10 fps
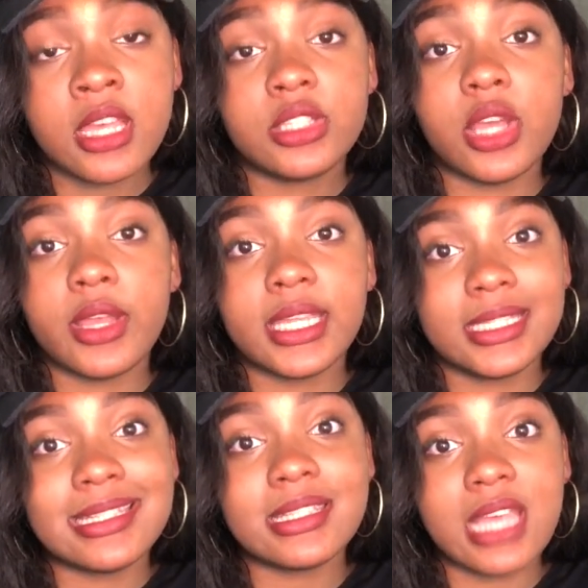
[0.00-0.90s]
So he
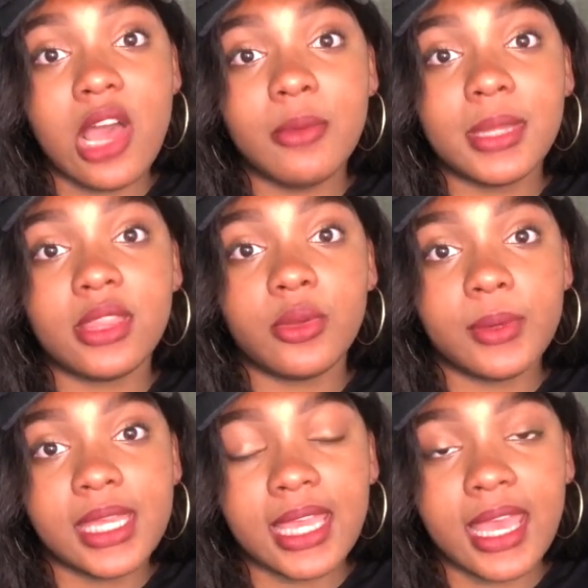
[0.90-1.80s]
did tell me the
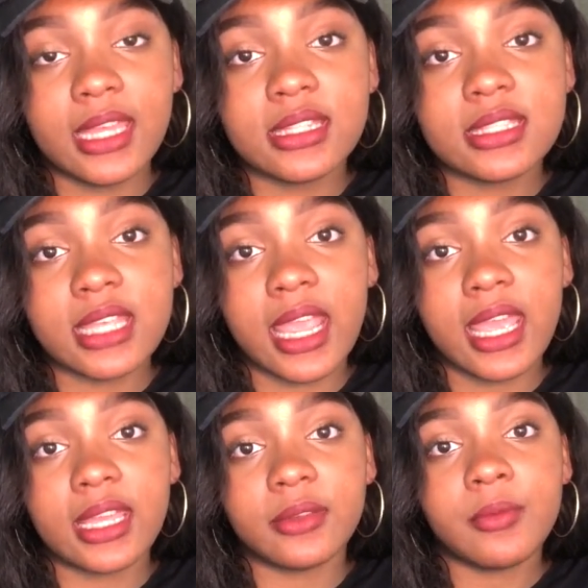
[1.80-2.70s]
weekends,
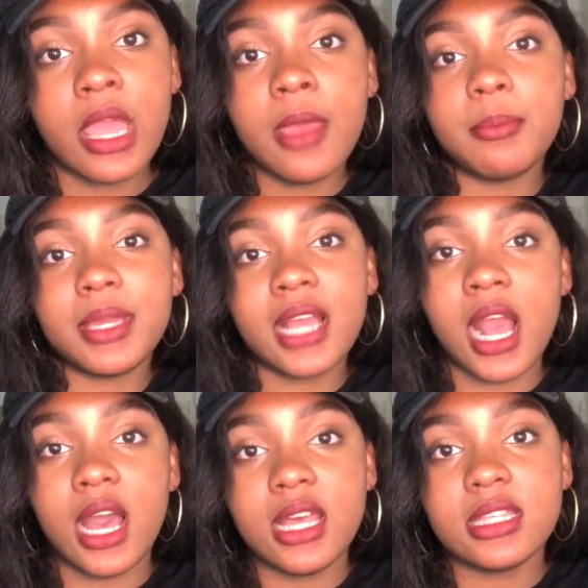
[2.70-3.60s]
and
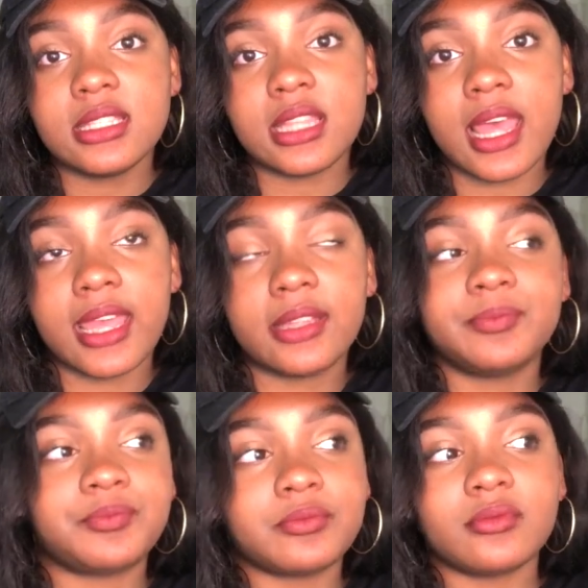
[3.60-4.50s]
because like
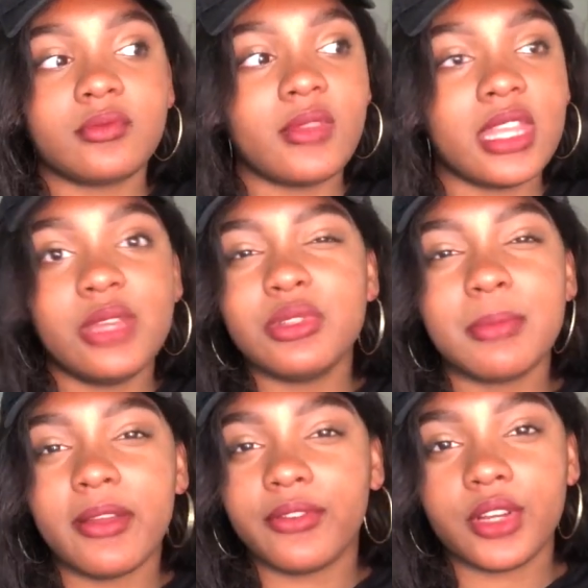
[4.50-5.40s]
it was
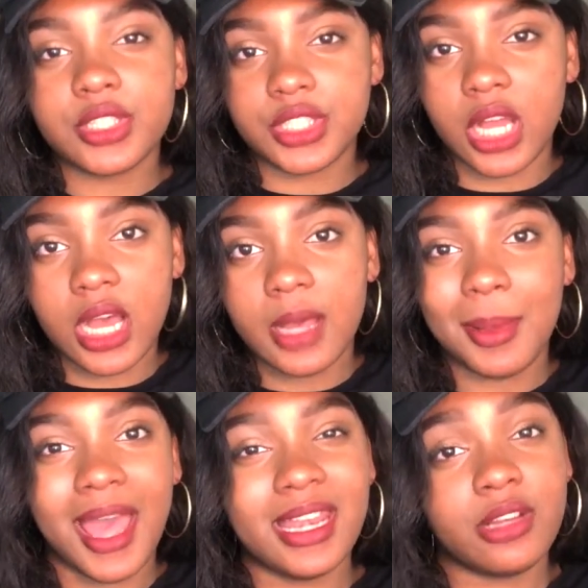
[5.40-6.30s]
my first job,
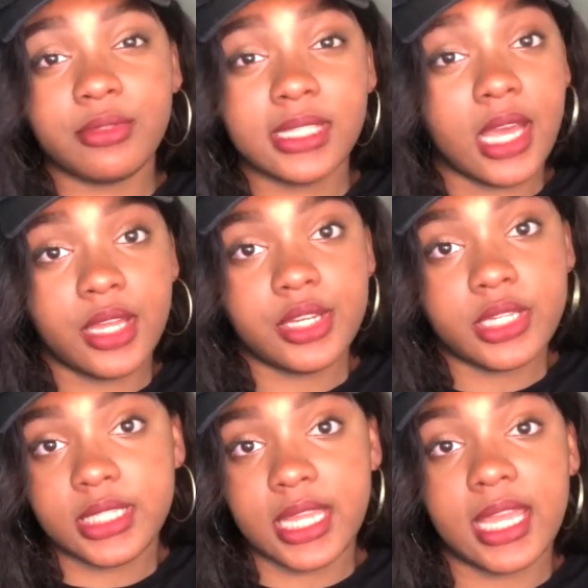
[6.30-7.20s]
I didn't really
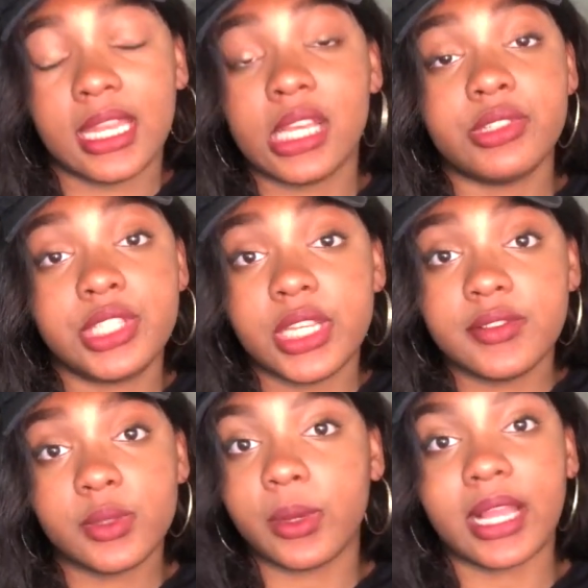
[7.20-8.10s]
understand how
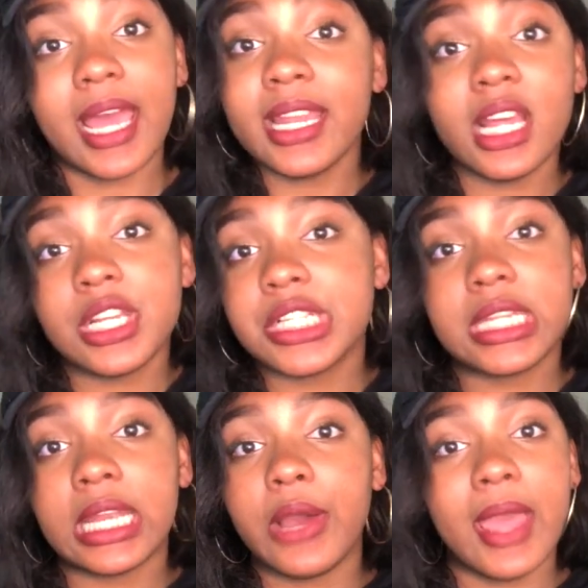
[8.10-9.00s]
shifts work. I didn't
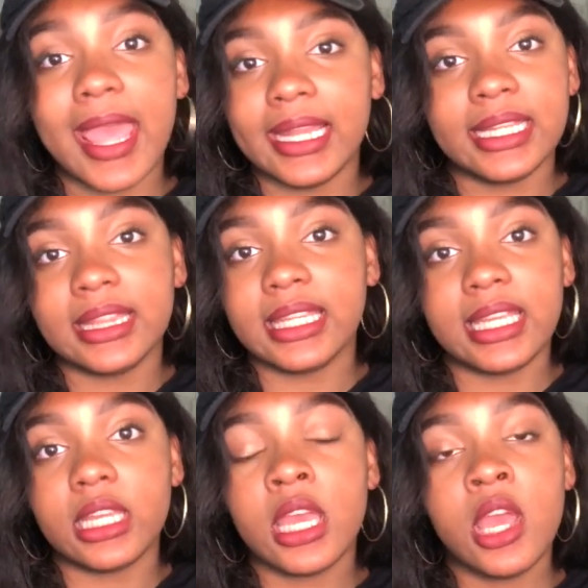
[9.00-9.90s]
understand how
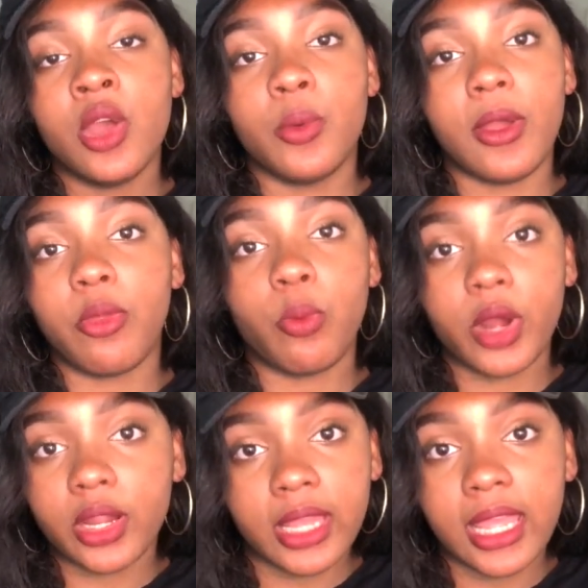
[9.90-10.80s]
anything with
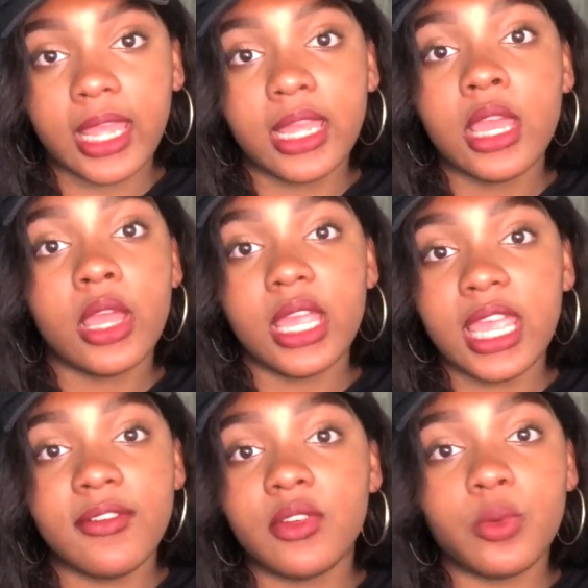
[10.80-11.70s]
working
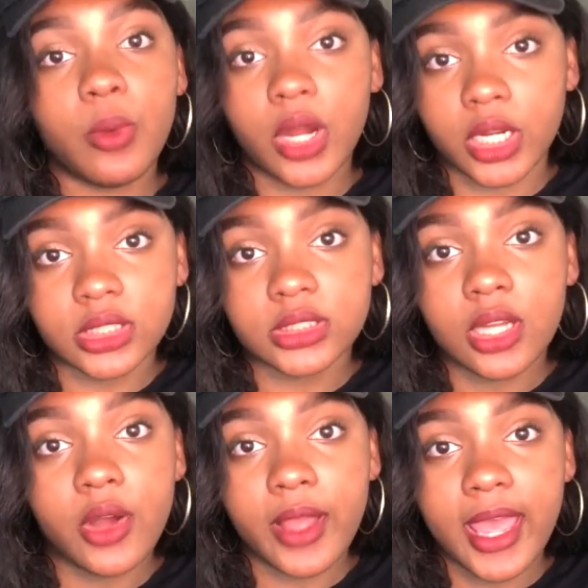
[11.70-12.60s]
even worked,
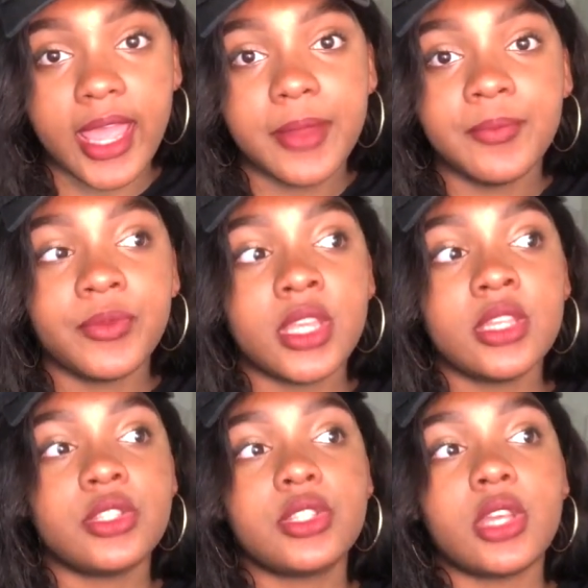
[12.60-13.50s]
okay?
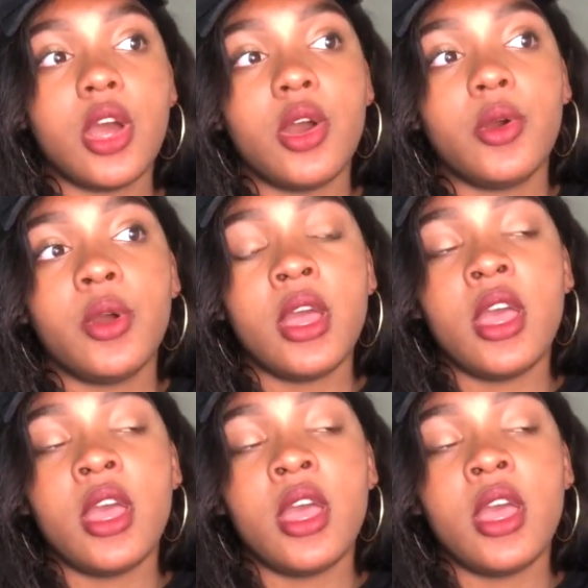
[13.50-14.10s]
So